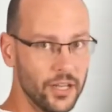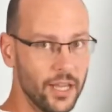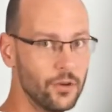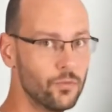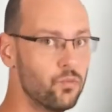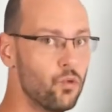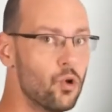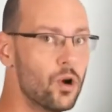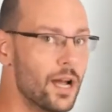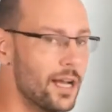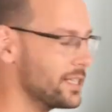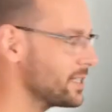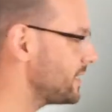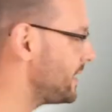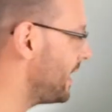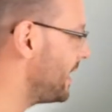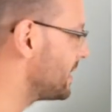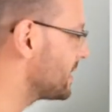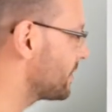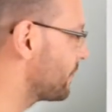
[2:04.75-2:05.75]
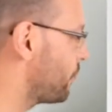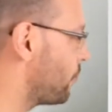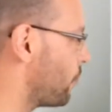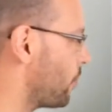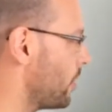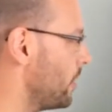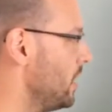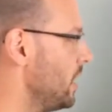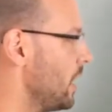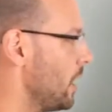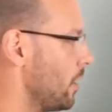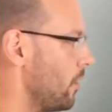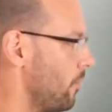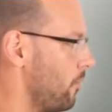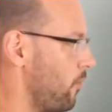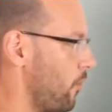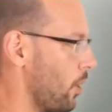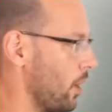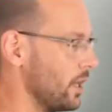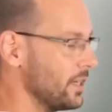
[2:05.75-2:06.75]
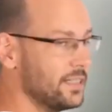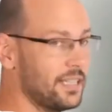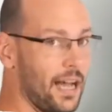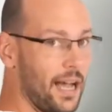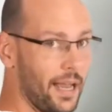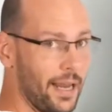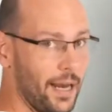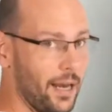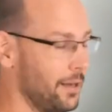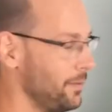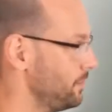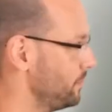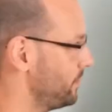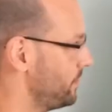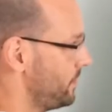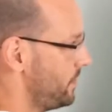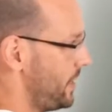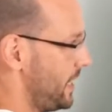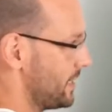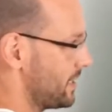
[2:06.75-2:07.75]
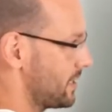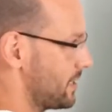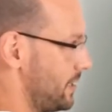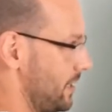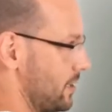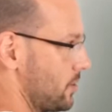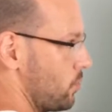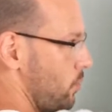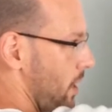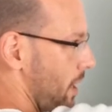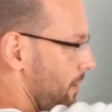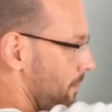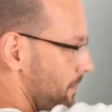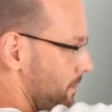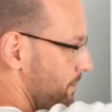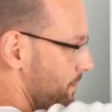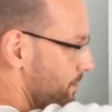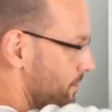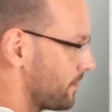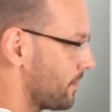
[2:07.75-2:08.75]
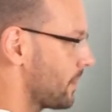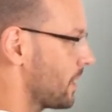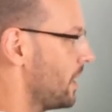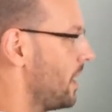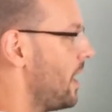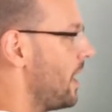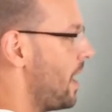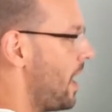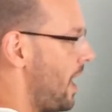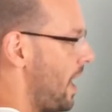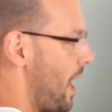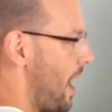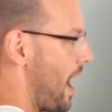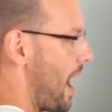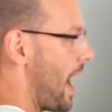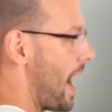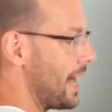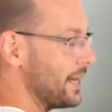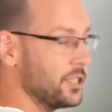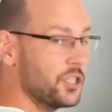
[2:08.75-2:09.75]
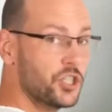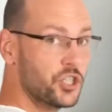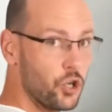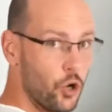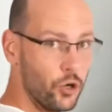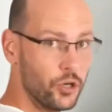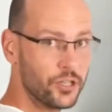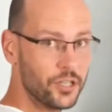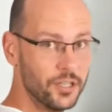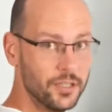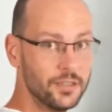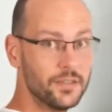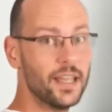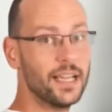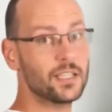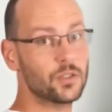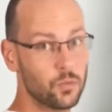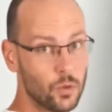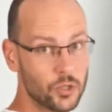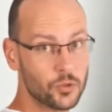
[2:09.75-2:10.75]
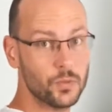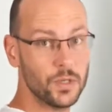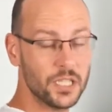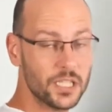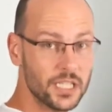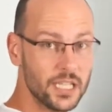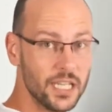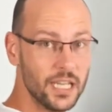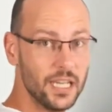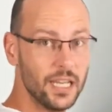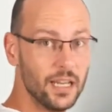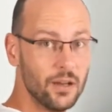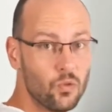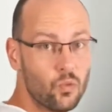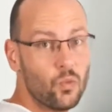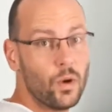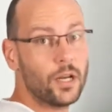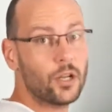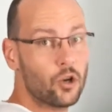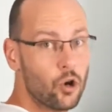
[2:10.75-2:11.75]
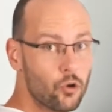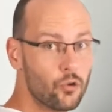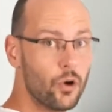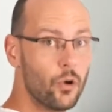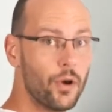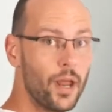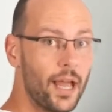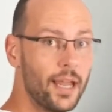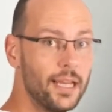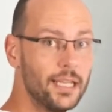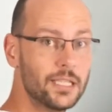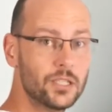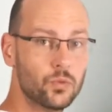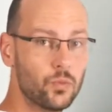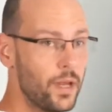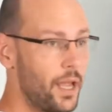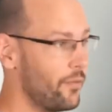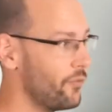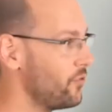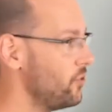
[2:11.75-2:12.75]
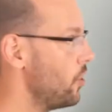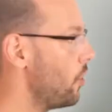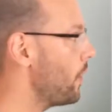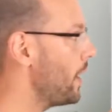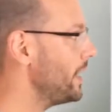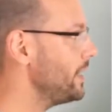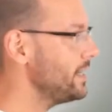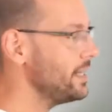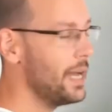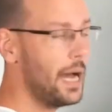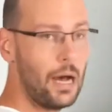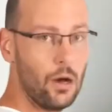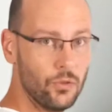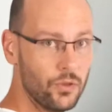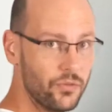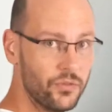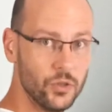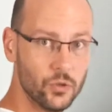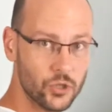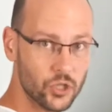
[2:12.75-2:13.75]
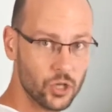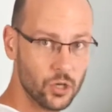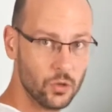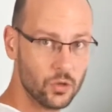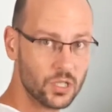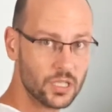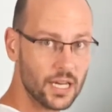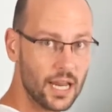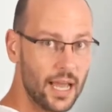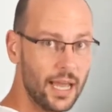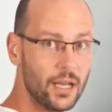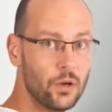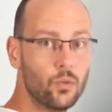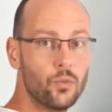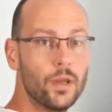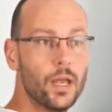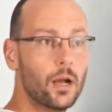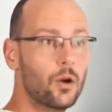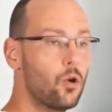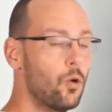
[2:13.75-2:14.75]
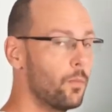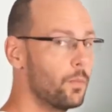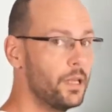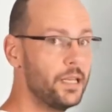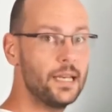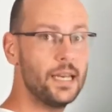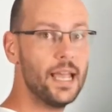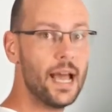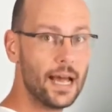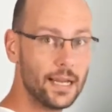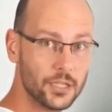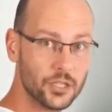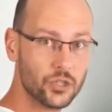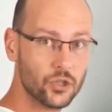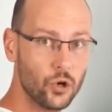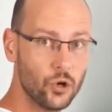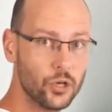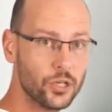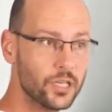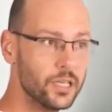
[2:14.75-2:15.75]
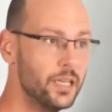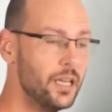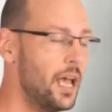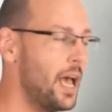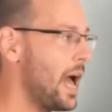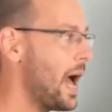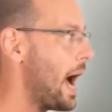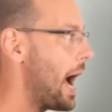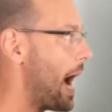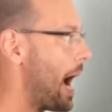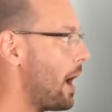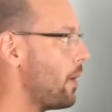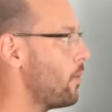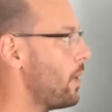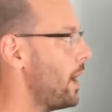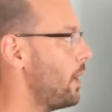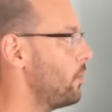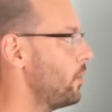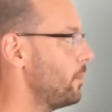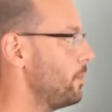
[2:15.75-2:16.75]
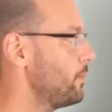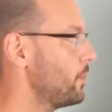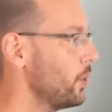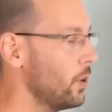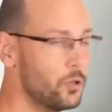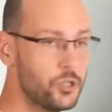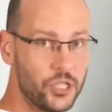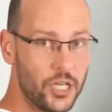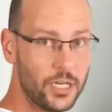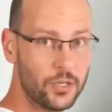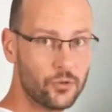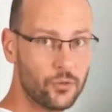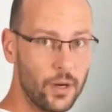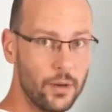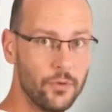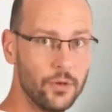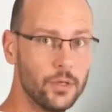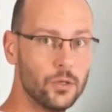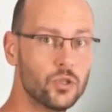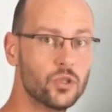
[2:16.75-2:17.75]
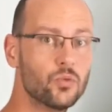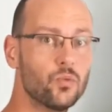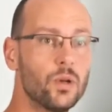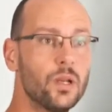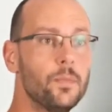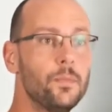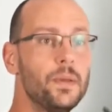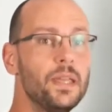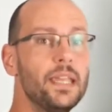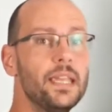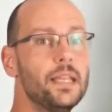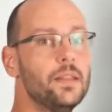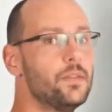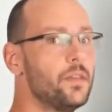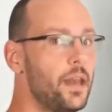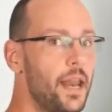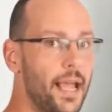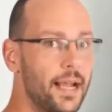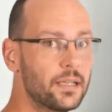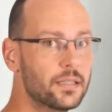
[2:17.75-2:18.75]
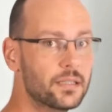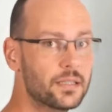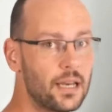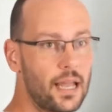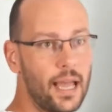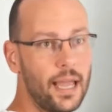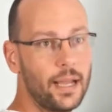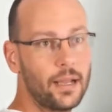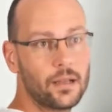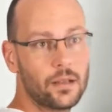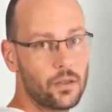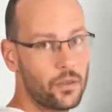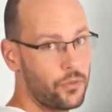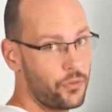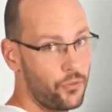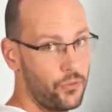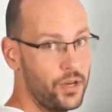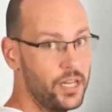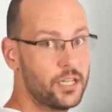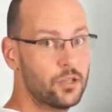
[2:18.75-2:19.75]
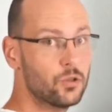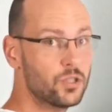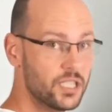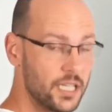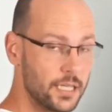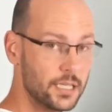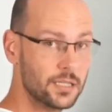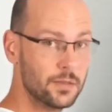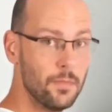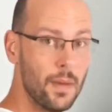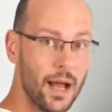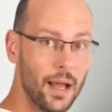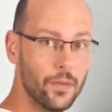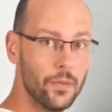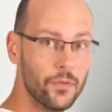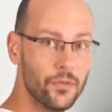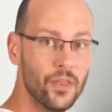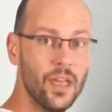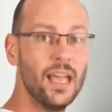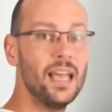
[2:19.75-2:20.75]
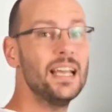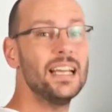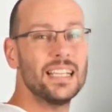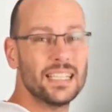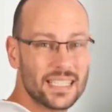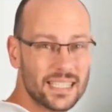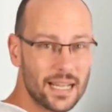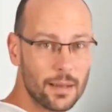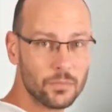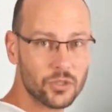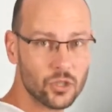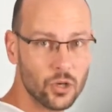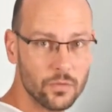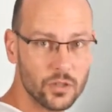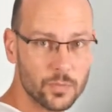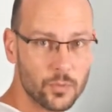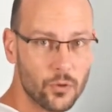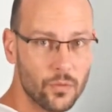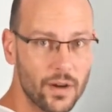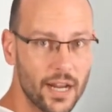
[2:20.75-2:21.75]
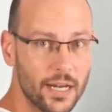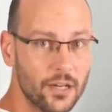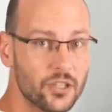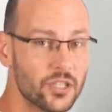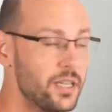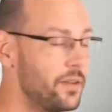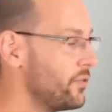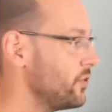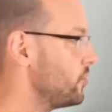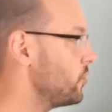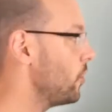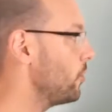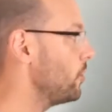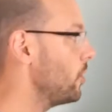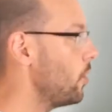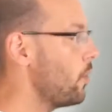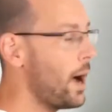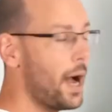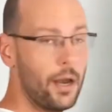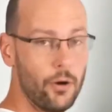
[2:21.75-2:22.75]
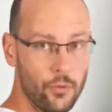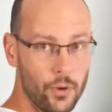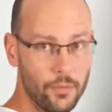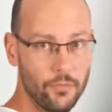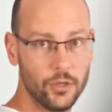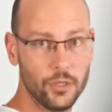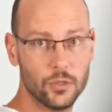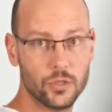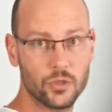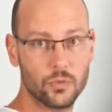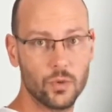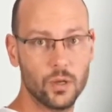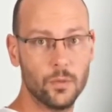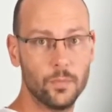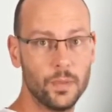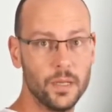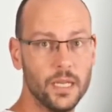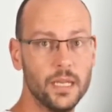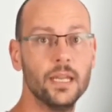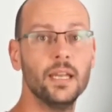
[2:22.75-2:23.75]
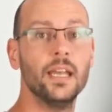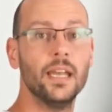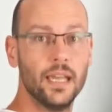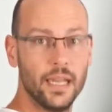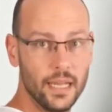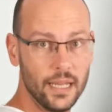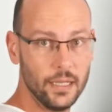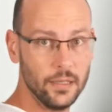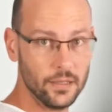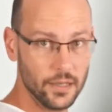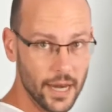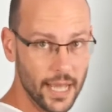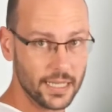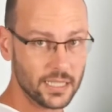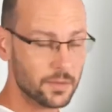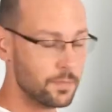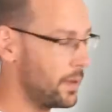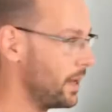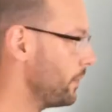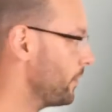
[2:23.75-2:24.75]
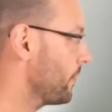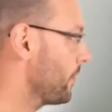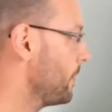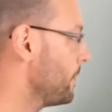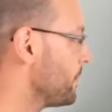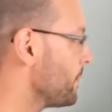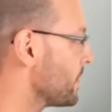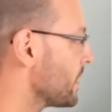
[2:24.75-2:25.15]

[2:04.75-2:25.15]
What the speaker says: And VUCA stands for volatile, that's this one. Uncertain, that's what we see when Corona hits. We have no idea how the future looks like. We are completely uncertain how our project revenues will be in the next 3 to 6 months. Some service providers even don't know how revenues will be in the next month.